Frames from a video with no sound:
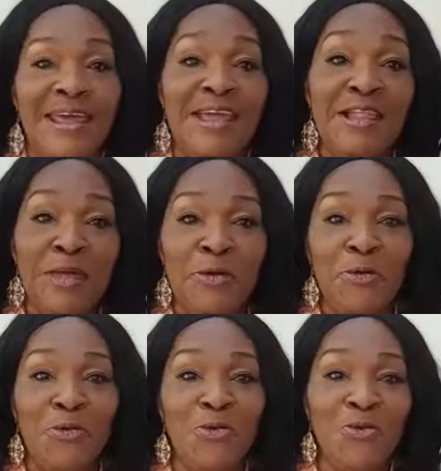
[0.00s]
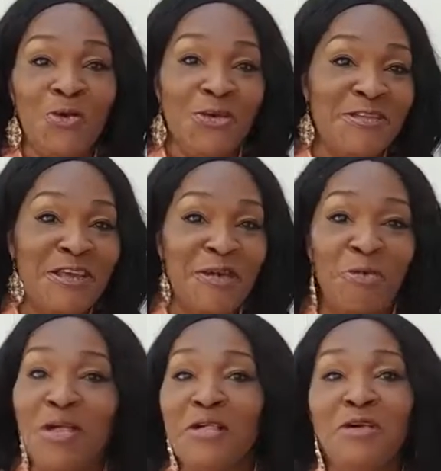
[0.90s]
Hello, good day,
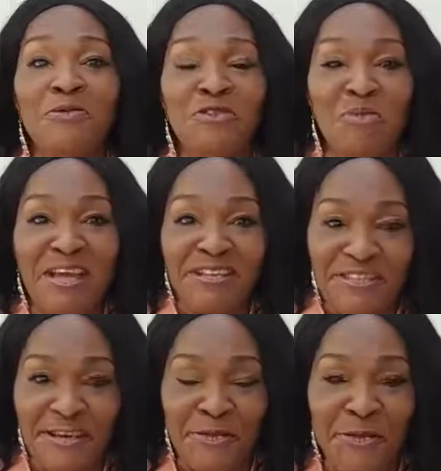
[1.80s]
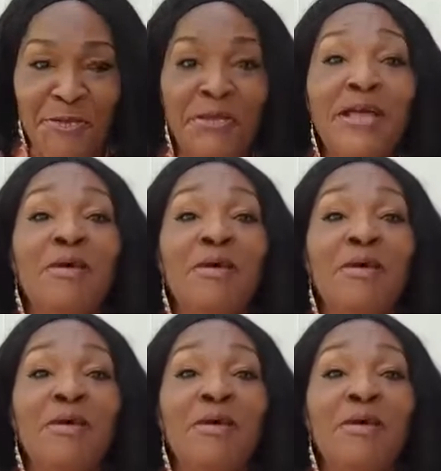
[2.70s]
welcome to my channel.